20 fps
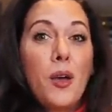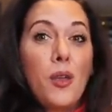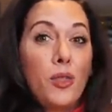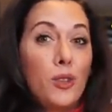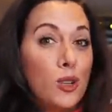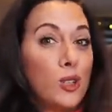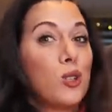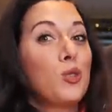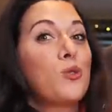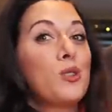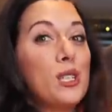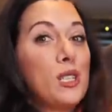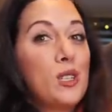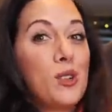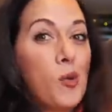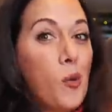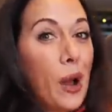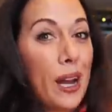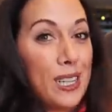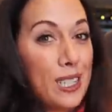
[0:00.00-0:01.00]
There's a
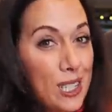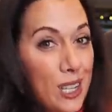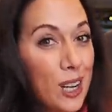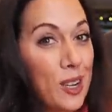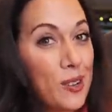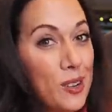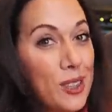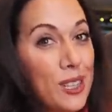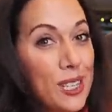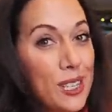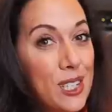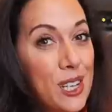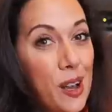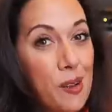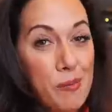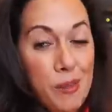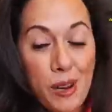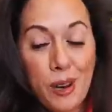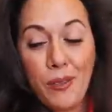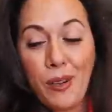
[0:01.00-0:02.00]
reason why I stuck with this
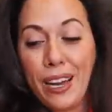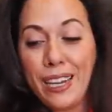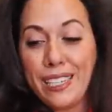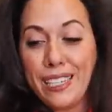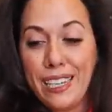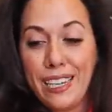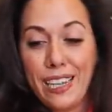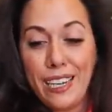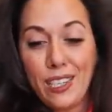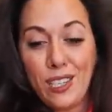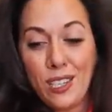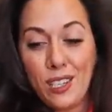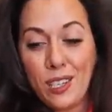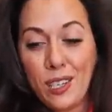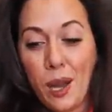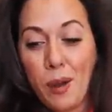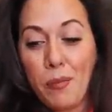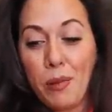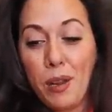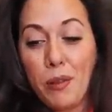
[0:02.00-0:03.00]
company and why I said yes to this
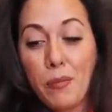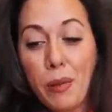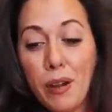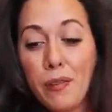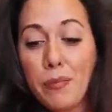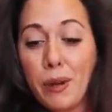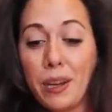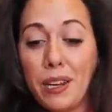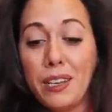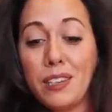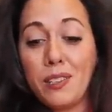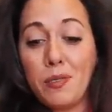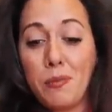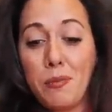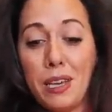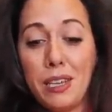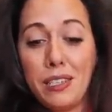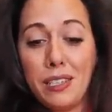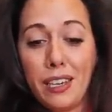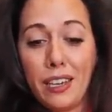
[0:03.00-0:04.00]
company. Buff Bunny is
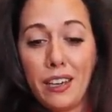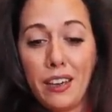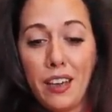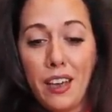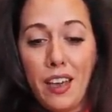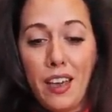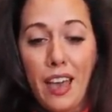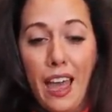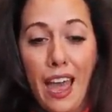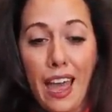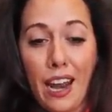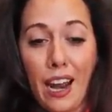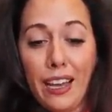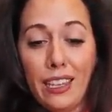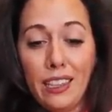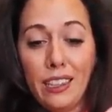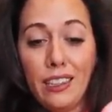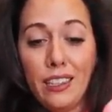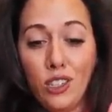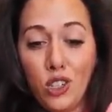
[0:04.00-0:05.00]
amazing. And
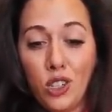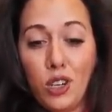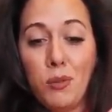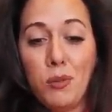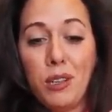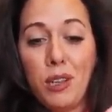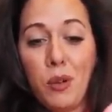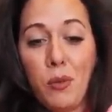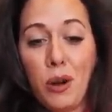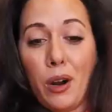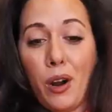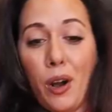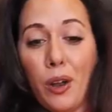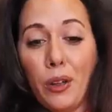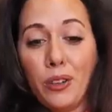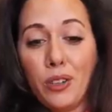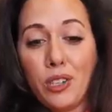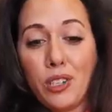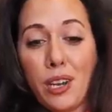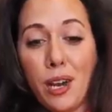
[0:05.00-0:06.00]
I legitimately wear
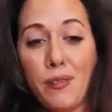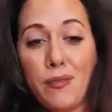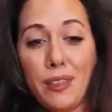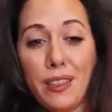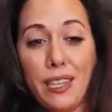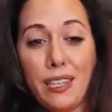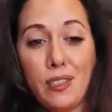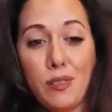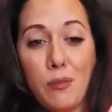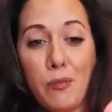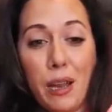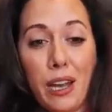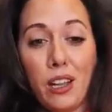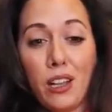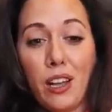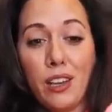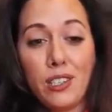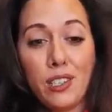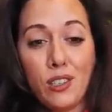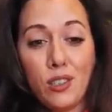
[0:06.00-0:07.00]
all their stuff and that's my
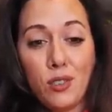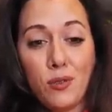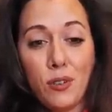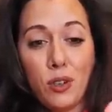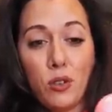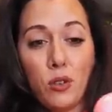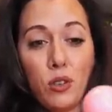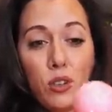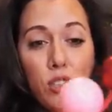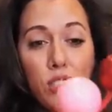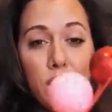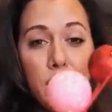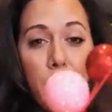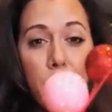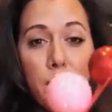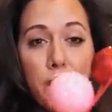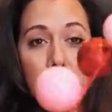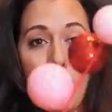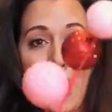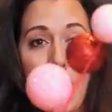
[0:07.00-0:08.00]
closet is filled with their
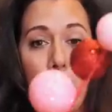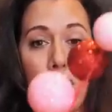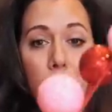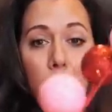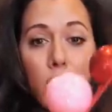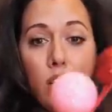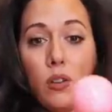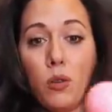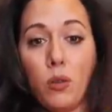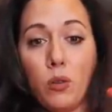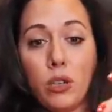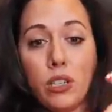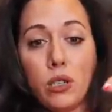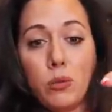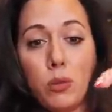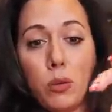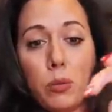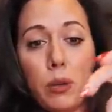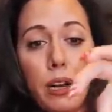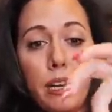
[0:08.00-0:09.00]
stuff and
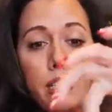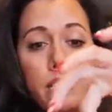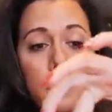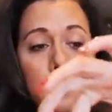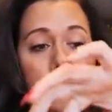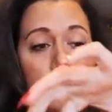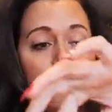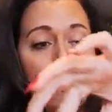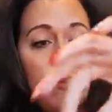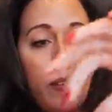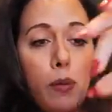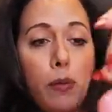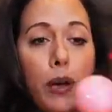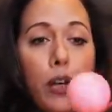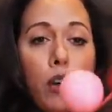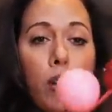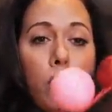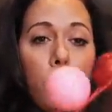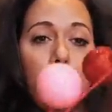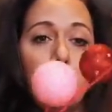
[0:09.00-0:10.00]
reasonable prices,
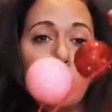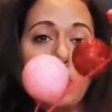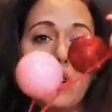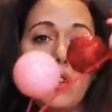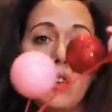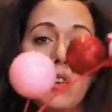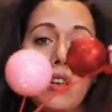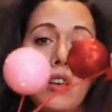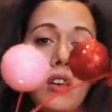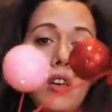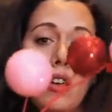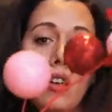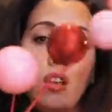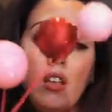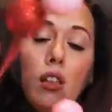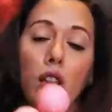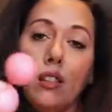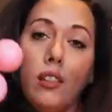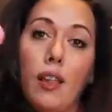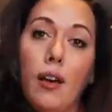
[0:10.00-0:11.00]
female owned.
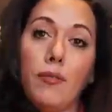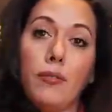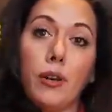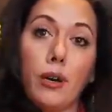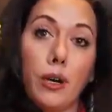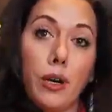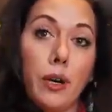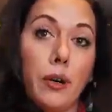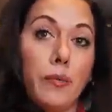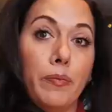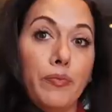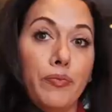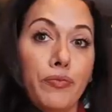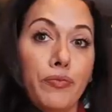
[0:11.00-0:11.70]
Love her.